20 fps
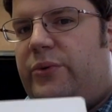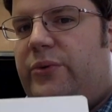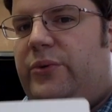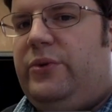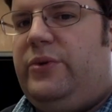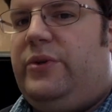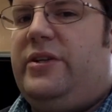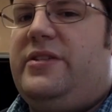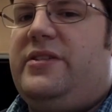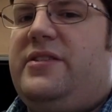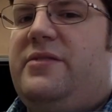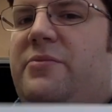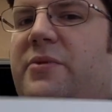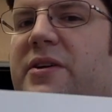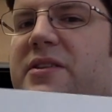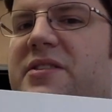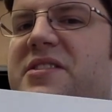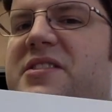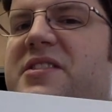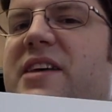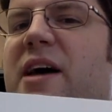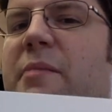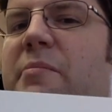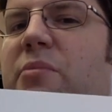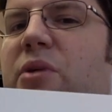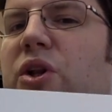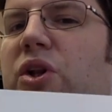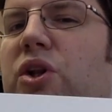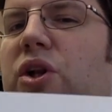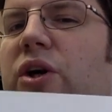What's one step
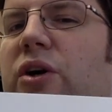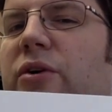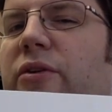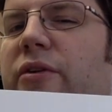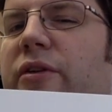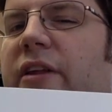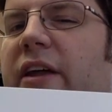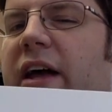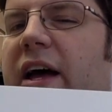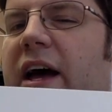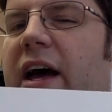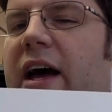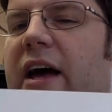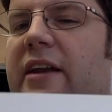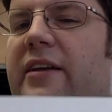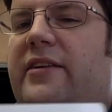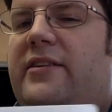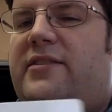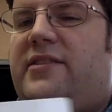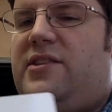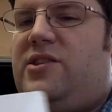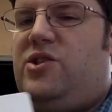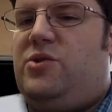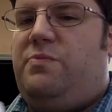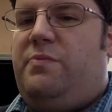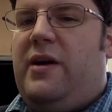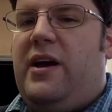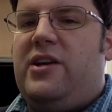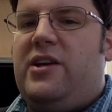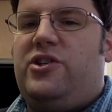below that? It's a
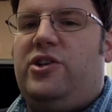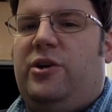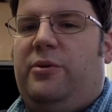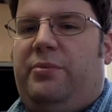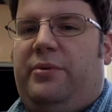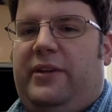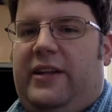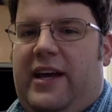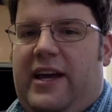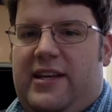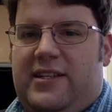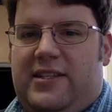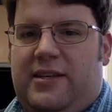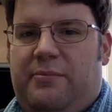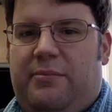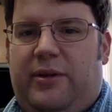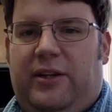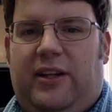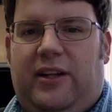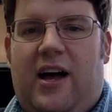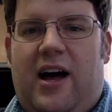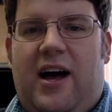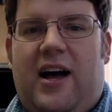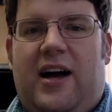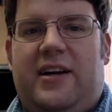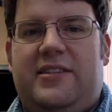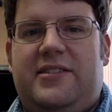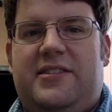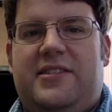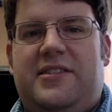special place. It
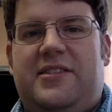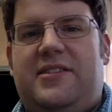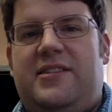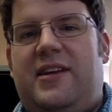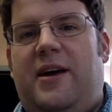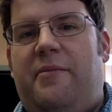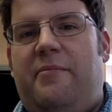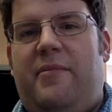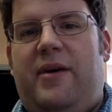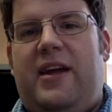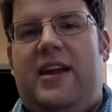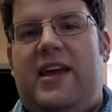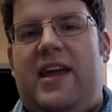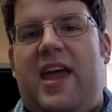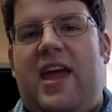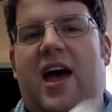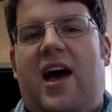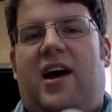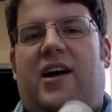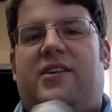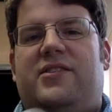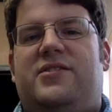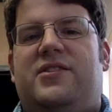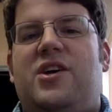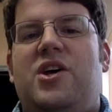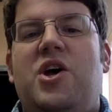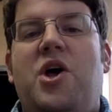belongs to somebody else.